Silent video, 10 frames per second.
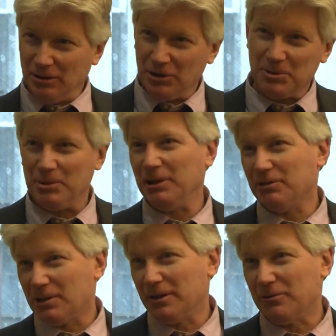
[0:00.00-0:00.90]
ultimately
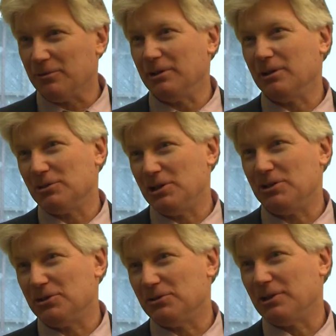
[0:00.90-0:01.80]
recovering or
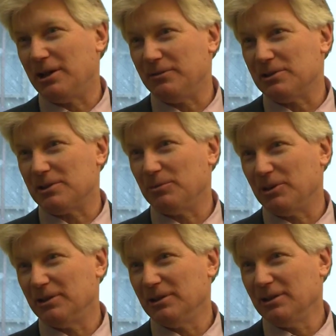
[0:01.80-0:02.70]
changing your life in some way.